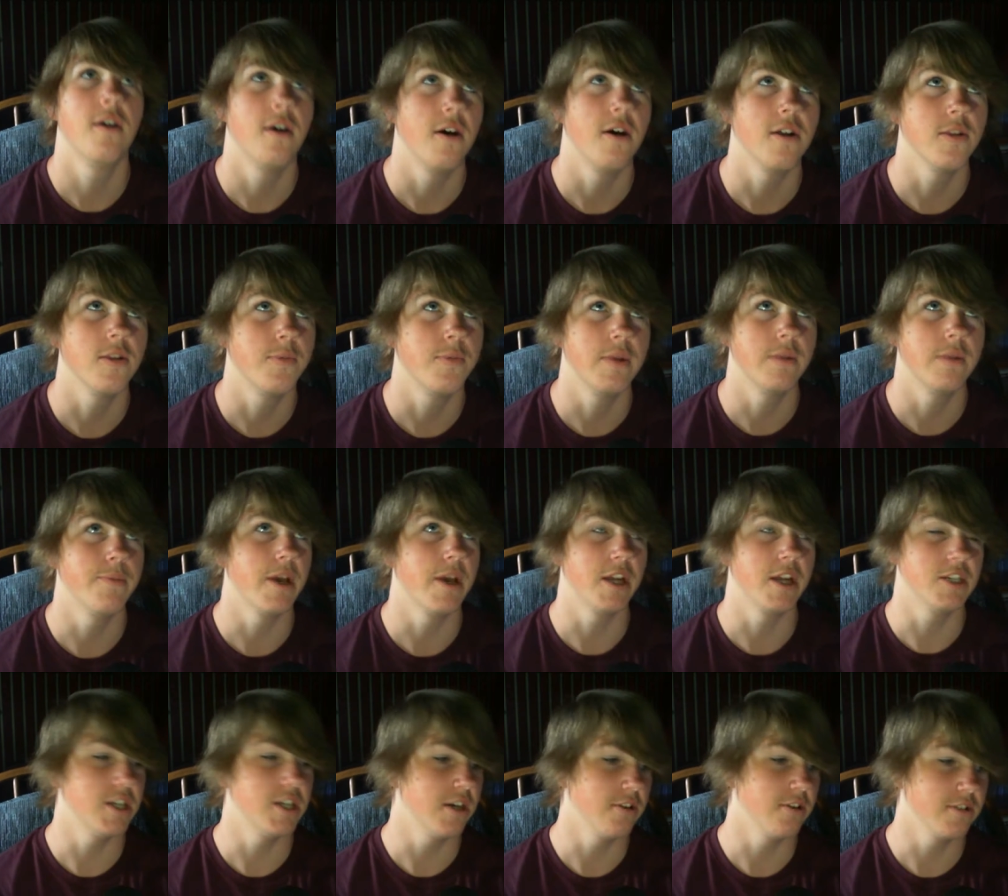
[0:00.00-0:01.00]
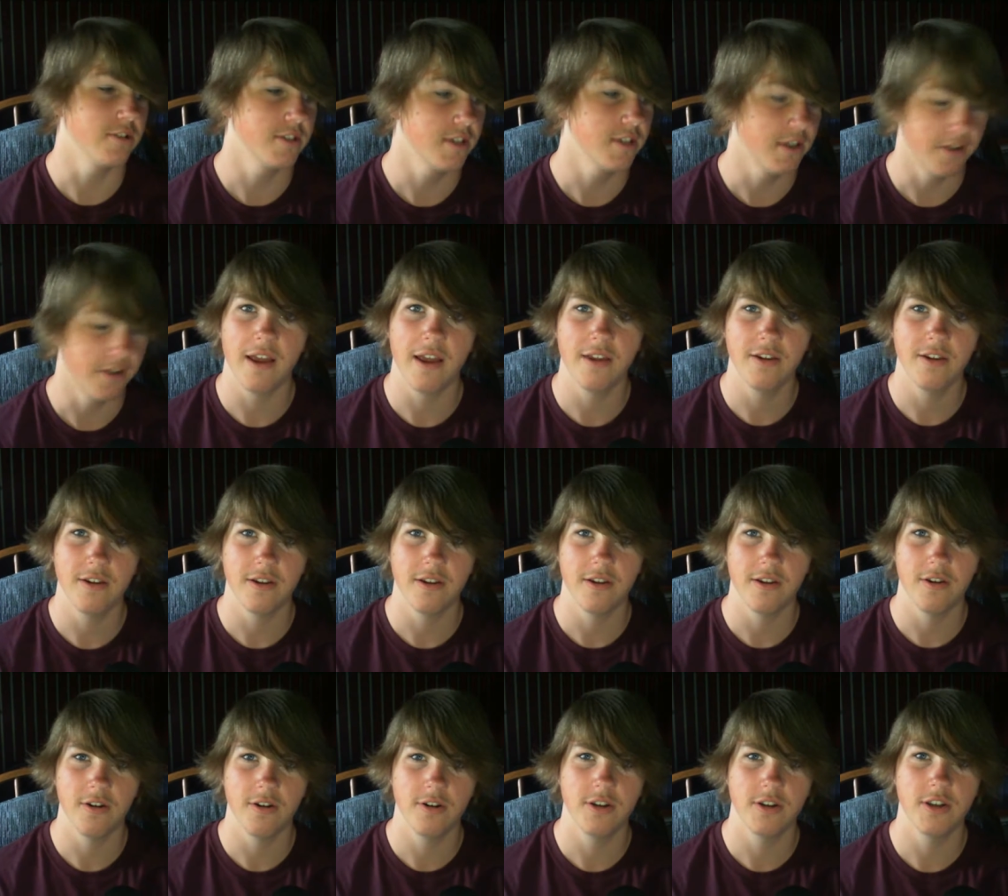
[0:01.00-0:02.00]
All the beanbag chairs. I
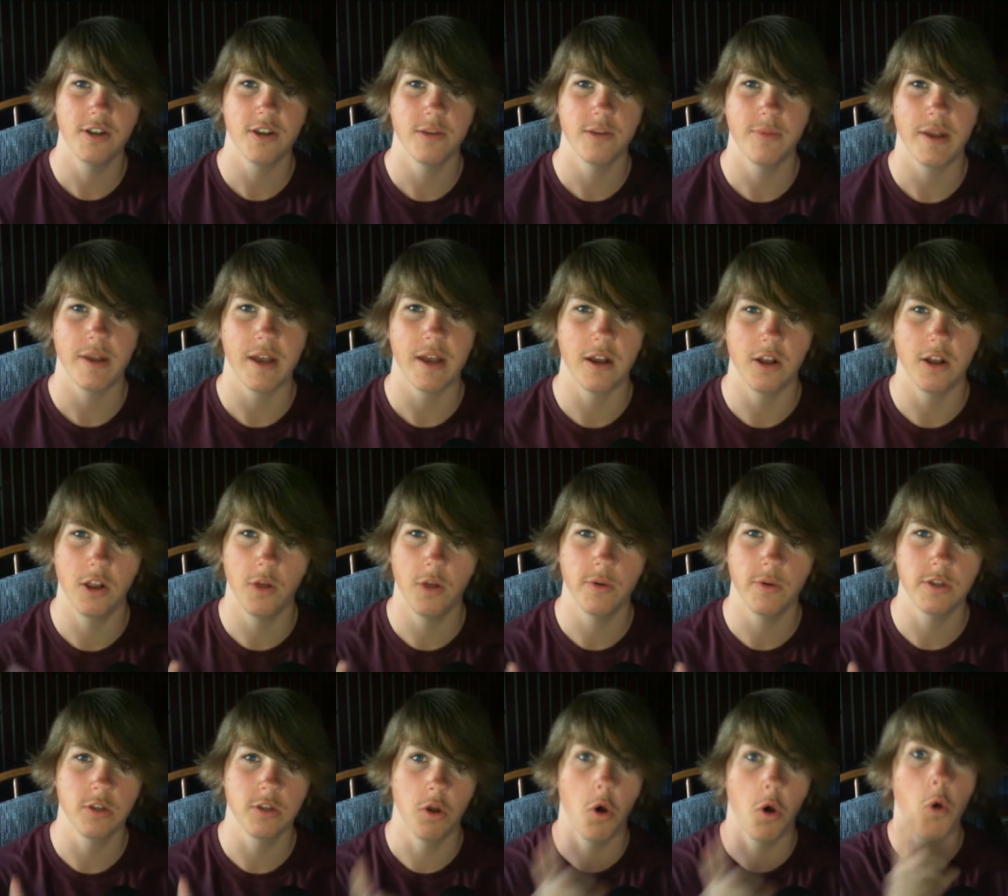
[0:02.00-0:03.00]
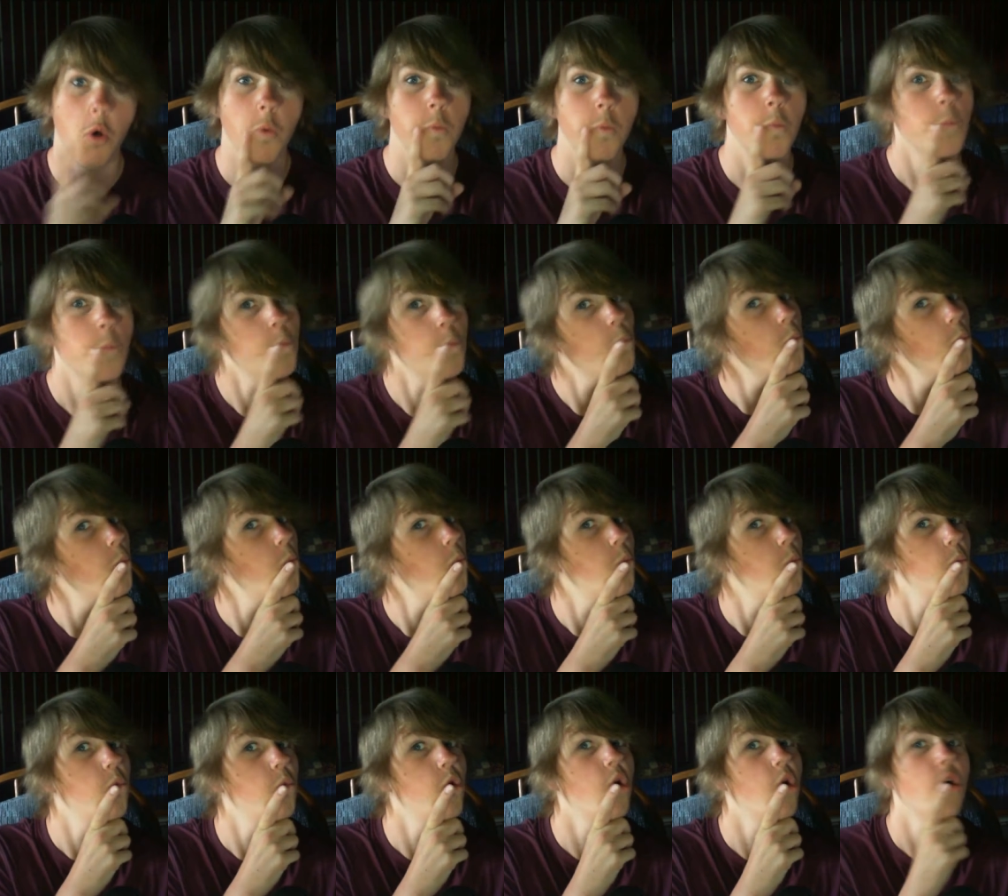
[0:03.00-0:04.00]
heard you can make a glowy soul.
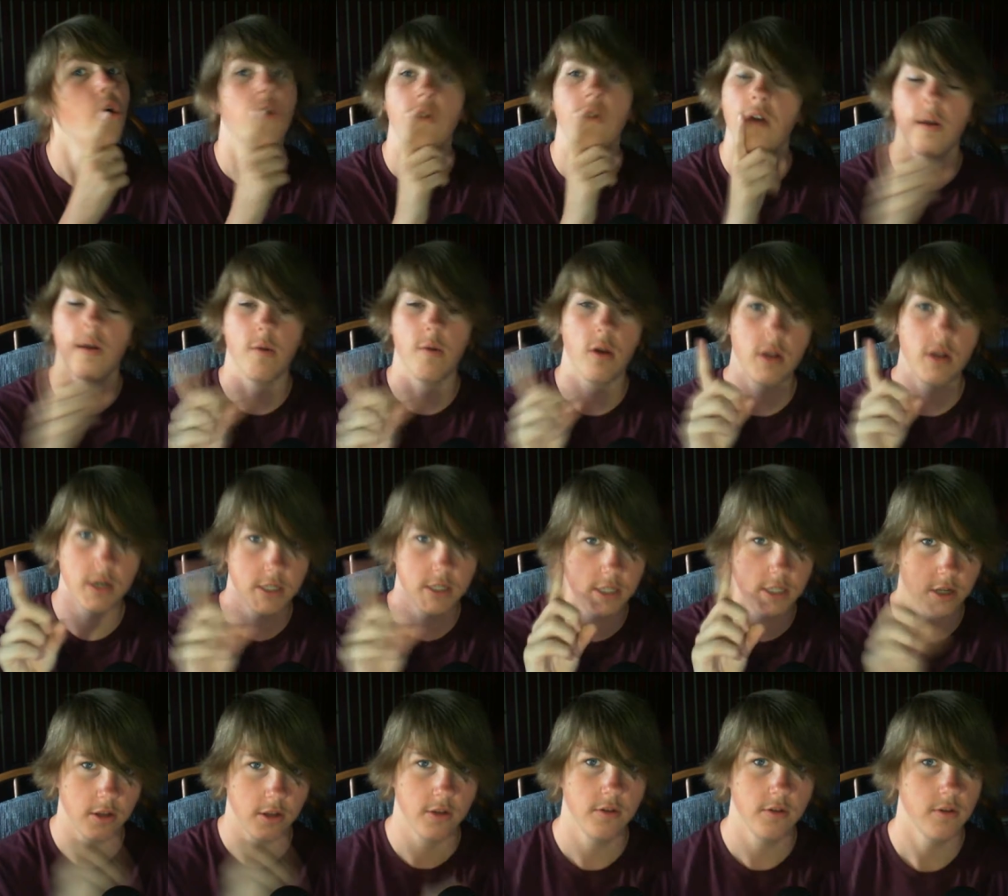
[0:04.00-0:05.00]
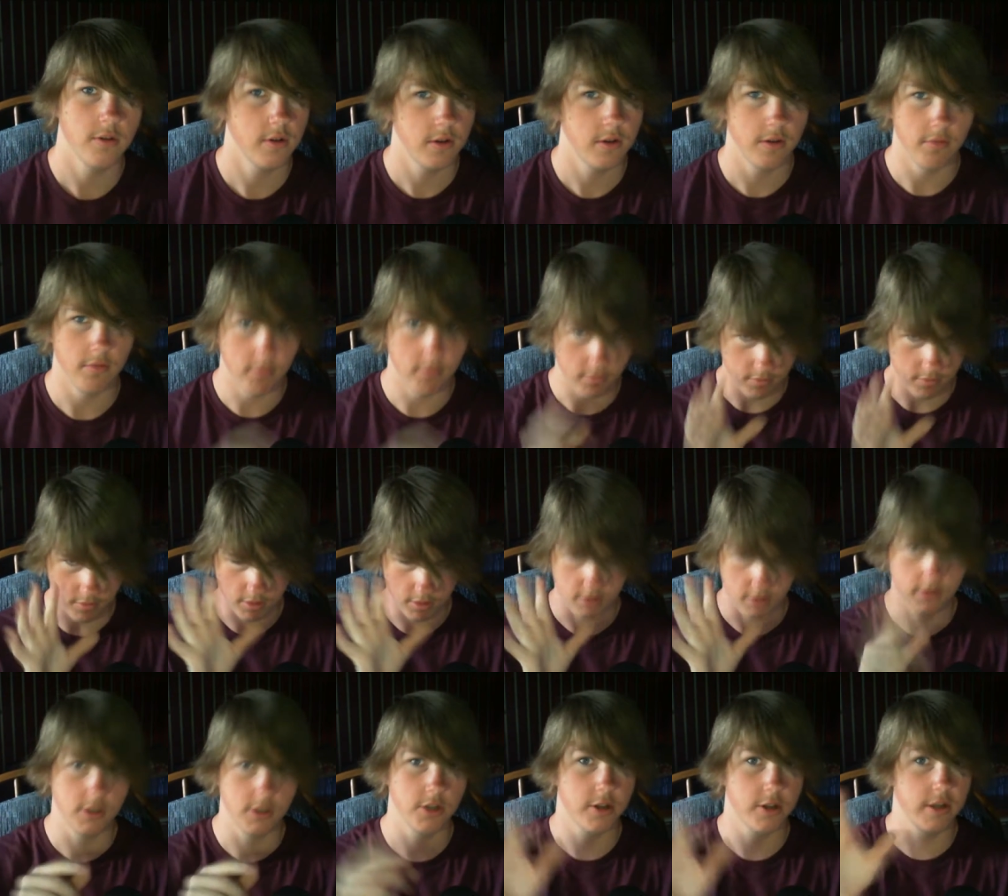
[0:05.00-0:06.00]
Oh, I'm not gonna tell you.
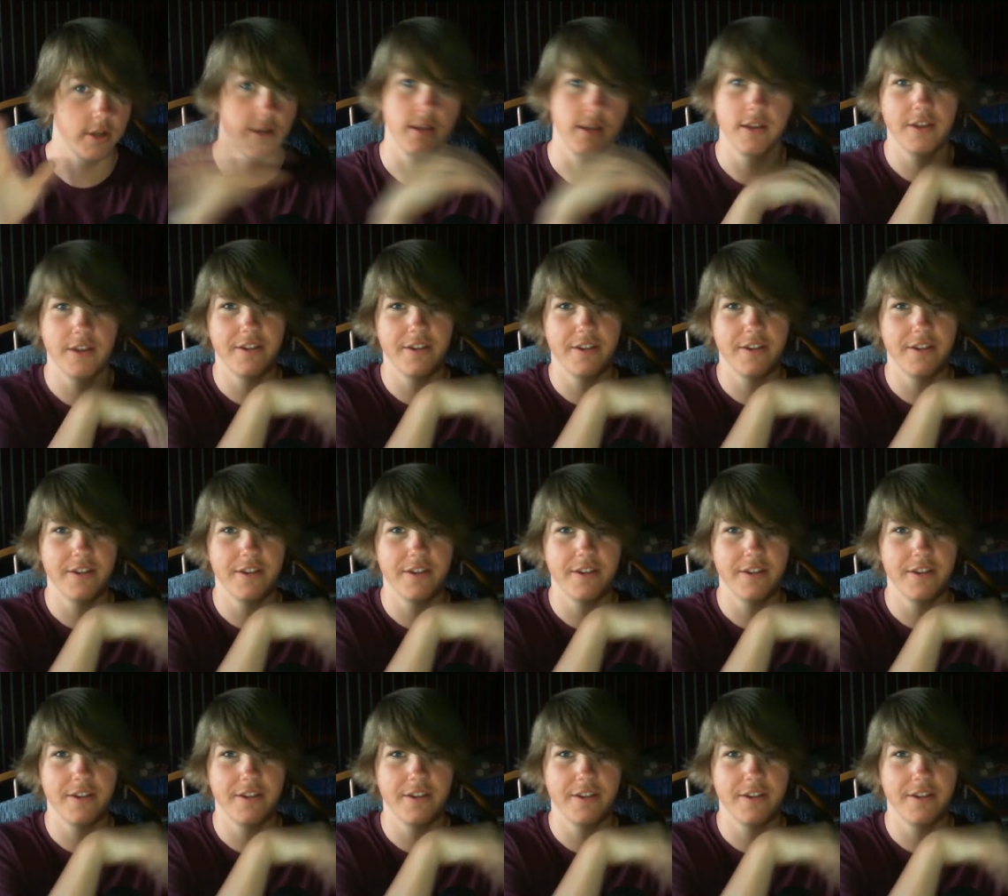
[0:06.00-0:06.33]
You can